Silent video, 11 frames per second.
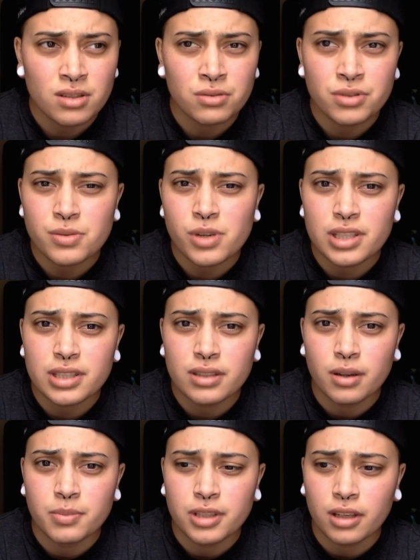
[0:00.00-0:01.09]
The reason why I didn't
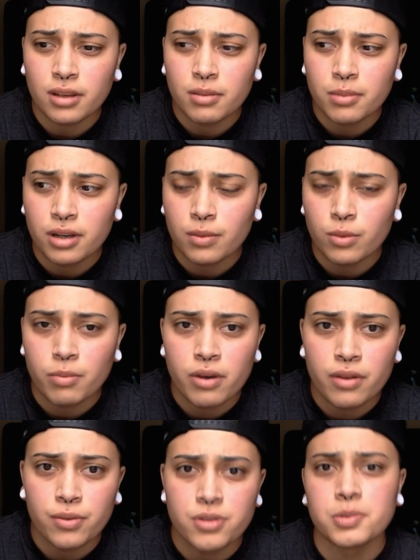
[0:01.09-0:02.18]
update my 1
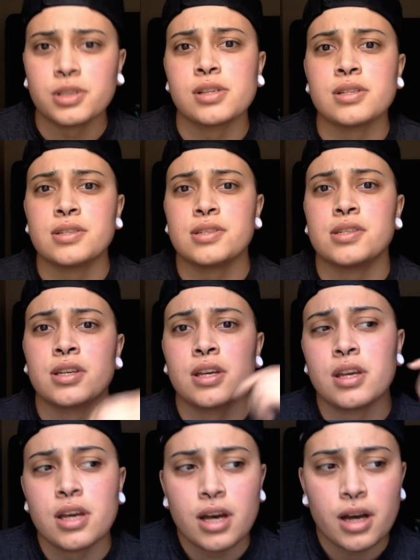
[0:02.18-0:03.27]
month was because
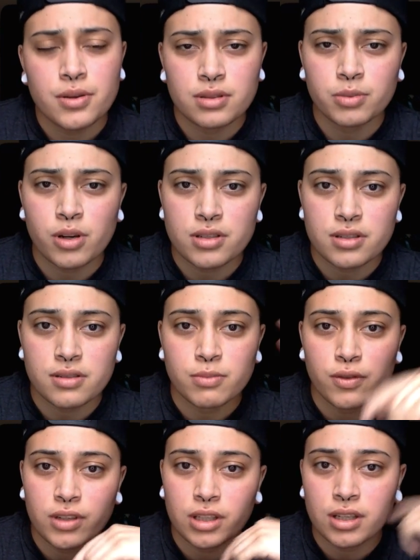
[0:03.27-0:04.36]
I was in the process of
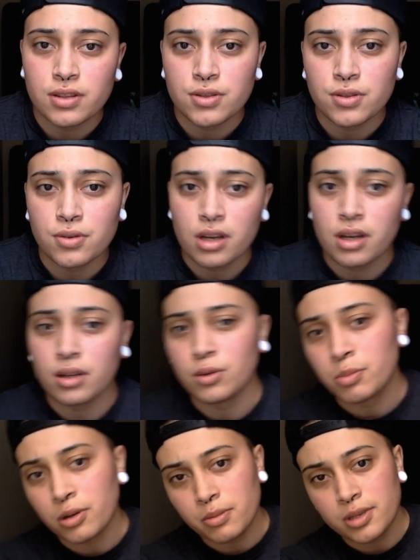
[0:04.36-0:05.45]
moving into a new
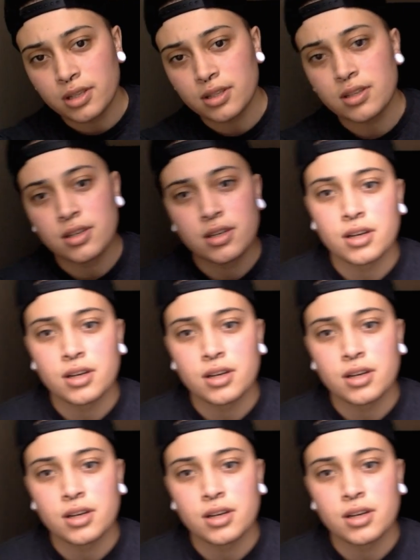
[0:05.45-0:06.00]
apartment.